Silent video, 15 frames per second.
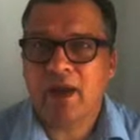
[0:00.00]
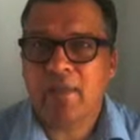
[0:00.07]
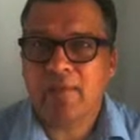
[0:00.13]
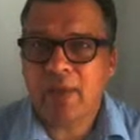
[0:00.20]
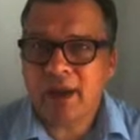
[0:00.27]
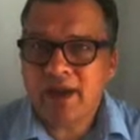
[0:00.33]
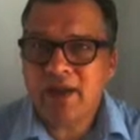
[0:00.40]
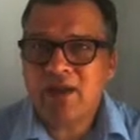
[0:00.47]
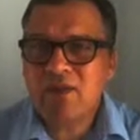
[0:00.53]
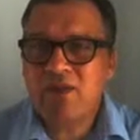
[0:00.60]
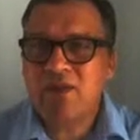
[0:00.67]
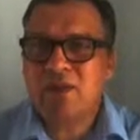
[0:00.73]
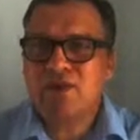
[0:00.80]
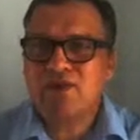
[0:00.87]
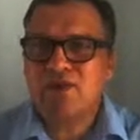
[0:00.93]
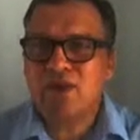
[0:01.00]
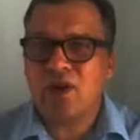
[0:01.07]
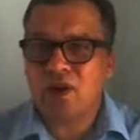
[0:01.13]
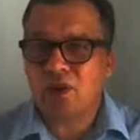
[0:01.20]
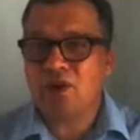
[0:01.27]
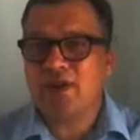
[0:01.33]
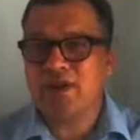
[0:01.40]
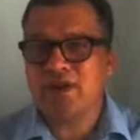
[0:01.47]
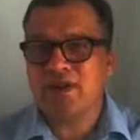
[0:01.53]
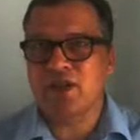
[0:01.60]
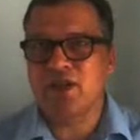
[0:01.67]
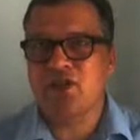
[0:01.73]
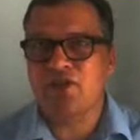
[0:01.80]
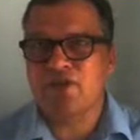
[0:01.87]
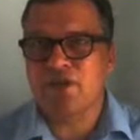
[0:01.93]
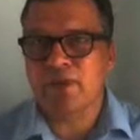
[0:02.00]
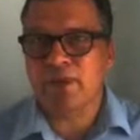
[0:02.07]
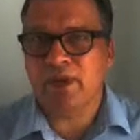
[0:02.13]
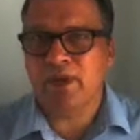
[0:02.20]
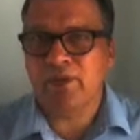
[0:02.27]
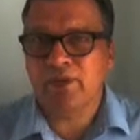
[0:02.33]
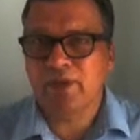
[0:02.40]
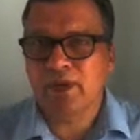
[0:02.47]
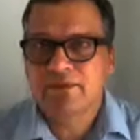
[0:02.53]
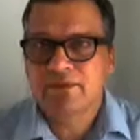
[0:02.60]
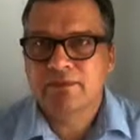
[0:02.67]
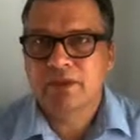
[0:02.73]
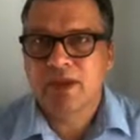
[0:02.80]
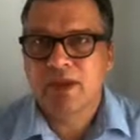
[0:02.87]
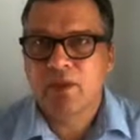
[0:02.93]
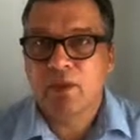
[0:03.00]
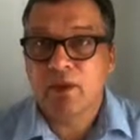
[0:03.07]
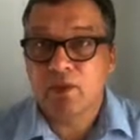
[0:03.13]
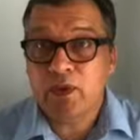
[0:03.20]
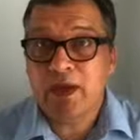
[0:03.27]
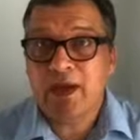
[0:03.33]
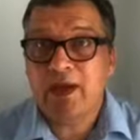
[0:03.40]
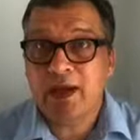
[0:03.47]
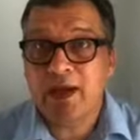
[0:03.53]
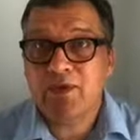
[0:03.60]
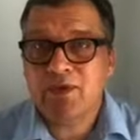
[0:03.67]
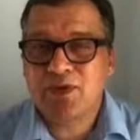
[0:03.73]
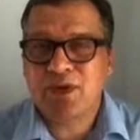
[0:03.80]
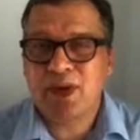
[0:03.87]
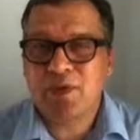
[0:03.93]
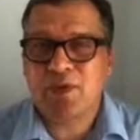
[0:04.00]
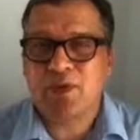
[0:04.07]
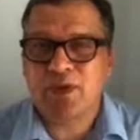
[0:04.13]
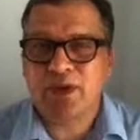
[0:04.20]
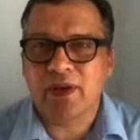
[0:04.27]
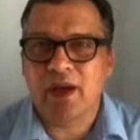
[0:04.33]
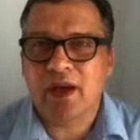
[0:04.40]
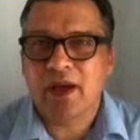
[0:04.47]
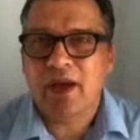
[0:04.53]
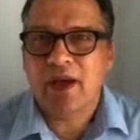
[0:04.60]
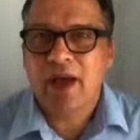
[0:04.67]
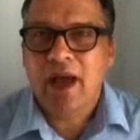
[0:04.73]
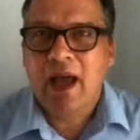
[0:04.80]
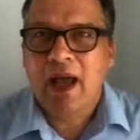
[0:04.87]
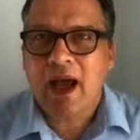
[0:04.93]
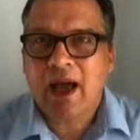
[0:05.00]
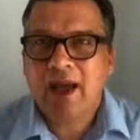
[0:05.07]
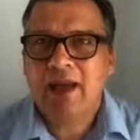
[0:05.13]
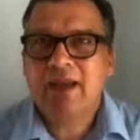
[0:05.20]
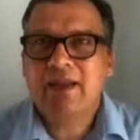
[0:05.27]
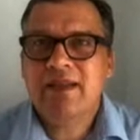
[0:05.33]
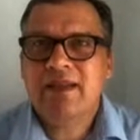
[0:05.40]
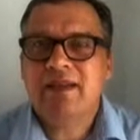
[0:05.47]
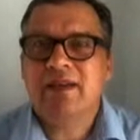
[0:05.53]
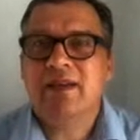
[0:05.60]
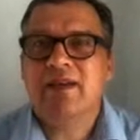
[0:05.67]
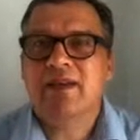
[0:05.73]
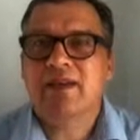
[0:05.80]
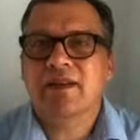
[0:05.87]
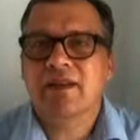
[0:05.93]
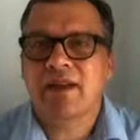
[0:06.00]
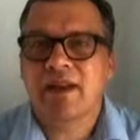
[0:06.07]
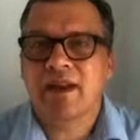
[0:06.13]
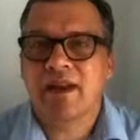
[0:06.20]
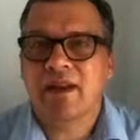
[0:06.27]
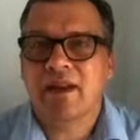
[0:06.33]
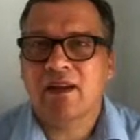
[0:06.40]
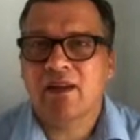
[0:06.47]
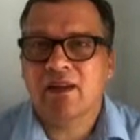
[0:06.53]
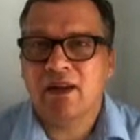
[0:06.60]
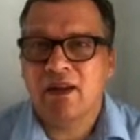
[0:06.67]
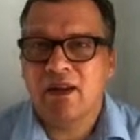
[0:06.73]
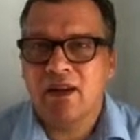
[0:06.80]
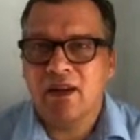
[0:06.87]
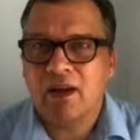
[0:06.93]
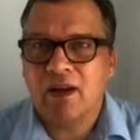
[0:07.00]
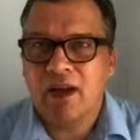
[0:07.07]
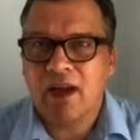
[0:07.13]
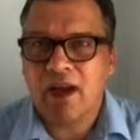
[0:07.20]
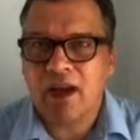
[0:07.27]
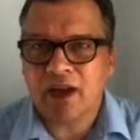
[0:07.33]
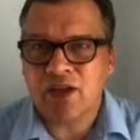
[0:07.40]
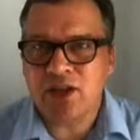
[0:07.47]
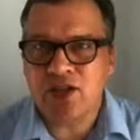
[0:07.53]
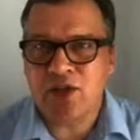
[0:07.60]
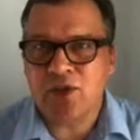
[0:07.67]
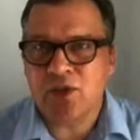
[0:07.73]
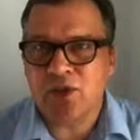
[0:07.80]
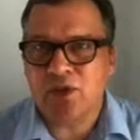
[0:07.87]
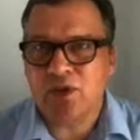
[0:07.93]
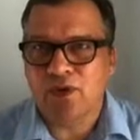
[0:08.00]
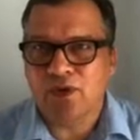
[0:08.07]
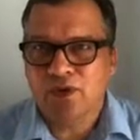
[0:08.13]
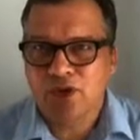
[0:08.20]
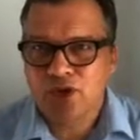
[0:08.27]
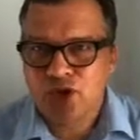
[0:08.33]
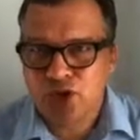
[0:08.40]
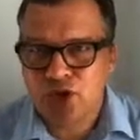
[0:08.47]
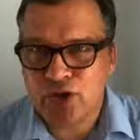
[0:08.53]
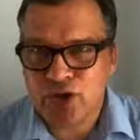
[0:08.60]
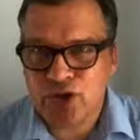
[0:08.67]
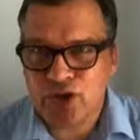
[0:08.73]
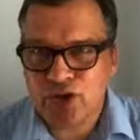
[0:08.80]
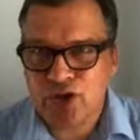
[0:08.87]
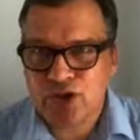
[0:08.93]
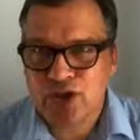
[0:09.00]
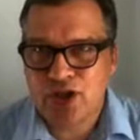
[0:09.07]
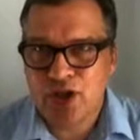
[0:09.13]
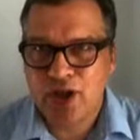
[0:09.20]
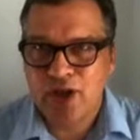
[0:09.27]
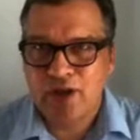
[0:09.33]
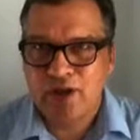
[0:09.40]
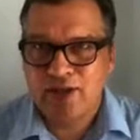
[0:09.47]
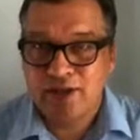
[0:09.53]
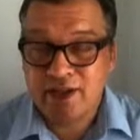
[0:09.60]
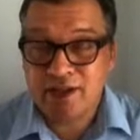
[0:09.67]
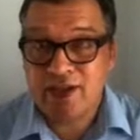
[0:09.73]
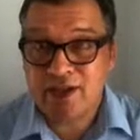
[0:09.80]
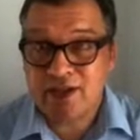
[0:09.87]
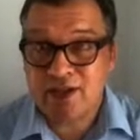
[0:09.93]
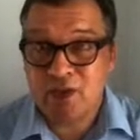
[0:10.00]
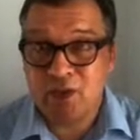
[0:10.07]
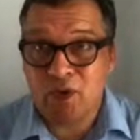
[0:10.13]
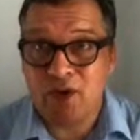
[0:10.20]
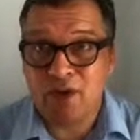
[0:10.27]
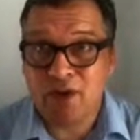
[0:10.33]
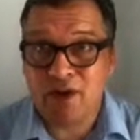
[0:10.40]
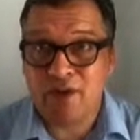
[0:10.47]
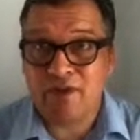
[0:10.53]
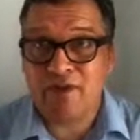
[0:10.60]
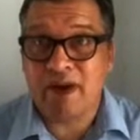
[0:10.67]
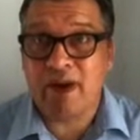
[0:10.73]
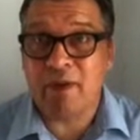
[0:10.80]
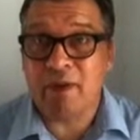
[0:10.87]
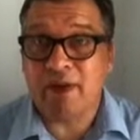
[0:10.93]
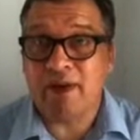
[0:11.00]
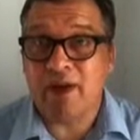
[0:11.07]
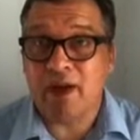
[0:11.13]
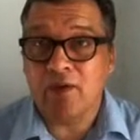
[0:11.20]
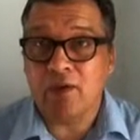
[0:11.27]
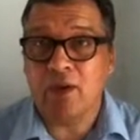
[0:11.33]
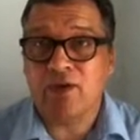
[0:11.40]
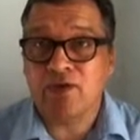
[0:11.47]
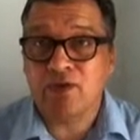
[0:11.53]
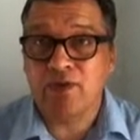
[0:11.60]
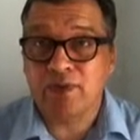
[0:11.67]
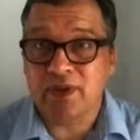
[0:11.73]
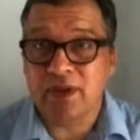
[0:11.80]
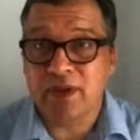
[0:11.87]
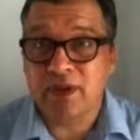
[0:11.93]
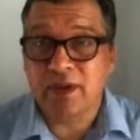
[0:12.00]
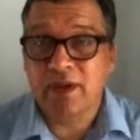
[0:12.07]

Money was always an issue for me. When we came to Cambodia, I started thinking, NGO, church, this is the work environment I want to be.